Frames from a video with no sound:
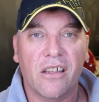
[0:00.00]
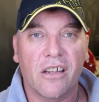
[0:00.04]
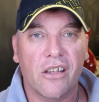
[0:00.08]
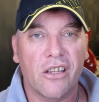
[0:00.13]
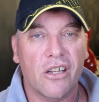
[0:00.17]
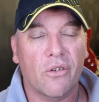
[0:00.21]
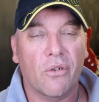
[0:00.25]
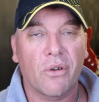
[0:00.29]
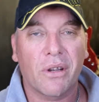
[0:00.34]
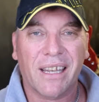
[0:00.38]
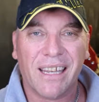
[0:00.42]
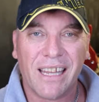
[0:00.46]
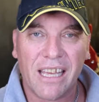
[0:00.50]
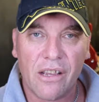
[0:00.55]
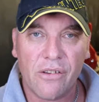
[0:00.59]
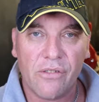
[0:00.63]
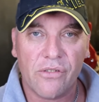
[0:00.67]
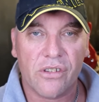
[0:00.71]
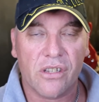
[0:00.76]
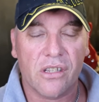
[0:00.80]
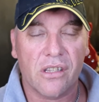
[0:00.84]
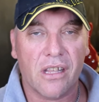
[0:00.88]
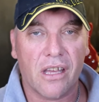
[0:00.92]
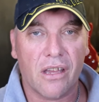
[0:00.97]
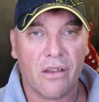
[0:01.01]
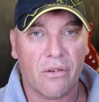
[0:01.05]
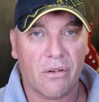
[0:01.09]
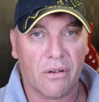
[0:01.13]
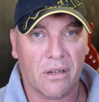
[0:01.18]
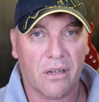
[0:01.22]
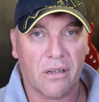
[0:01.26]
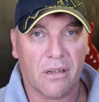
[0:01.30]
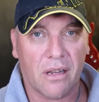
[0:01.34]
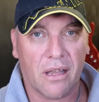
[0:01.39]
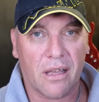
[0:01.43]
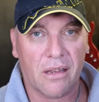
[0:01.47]
You know, you don't want leaves in there,
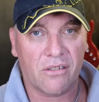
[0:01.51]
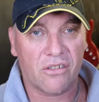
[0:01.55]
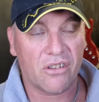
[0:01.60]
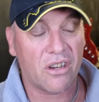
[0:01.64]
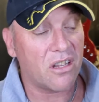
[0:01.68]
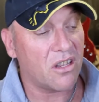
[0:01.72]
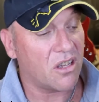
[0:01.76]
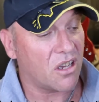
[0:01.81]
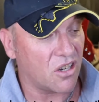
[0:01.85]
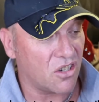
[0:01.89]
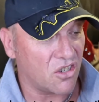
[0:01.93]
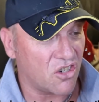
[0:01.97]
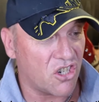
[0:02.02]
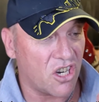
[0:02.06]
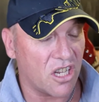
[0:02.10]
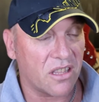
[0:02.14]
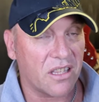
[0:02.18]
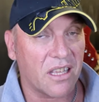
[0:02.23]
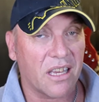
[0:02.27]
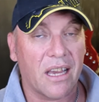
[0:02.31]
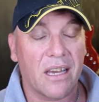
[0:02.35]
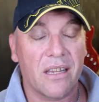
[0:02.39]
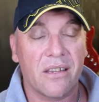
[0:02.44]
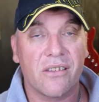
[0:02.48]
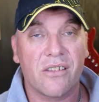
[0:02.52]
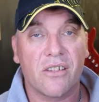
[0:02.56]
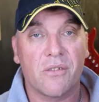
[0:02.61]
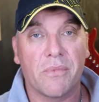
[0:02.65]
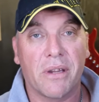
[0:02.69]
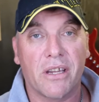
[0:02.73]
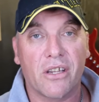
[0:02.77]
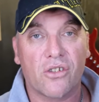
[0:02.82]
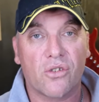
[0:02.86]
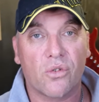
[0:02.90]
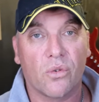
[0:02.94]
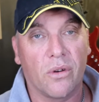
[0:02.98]
and you can check the gutters to
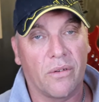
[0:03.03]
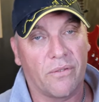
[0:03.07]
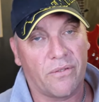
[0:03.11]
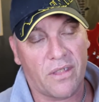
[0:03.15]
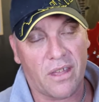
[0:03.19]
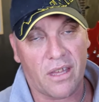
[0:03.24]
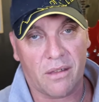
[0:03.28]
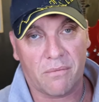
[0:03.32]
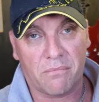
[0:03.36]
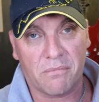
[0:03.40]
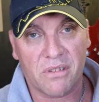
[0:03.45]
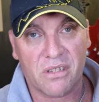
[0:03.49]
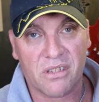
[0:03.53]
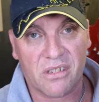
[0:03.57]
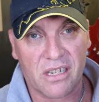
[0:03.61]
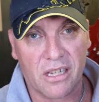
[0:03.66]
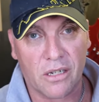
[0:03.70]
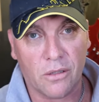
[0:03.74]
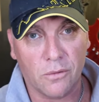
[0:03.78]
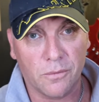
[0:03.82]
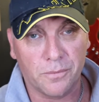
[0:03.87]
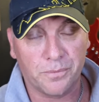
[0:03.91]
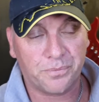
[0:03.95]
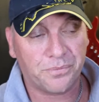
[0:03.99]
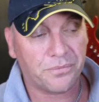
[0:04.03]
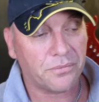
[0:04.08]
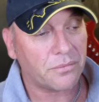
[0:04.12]
make sure if they're steel,